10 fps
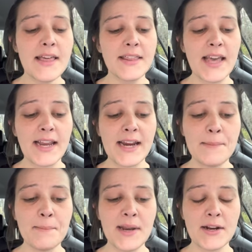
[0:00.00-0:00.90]
they can
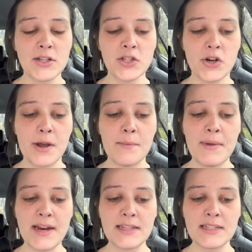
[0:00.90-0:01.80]
administer a
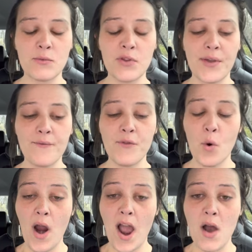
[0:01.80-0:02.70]
medicine within
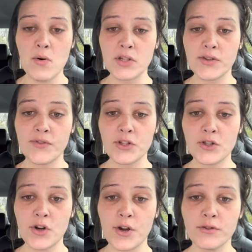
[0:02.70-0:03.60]
four hours of the
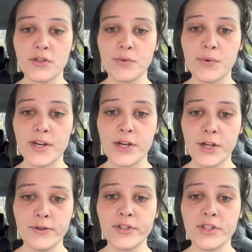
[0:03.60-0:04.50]
stroke to
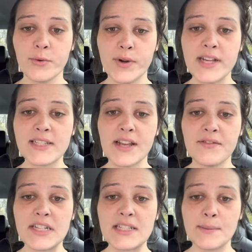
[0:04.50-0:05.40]
reduce the risk of
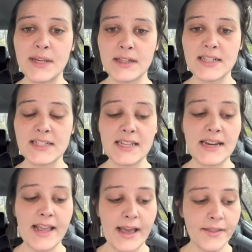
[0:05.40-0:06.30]
disabilities
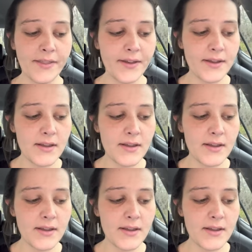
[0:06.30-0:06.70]
and death.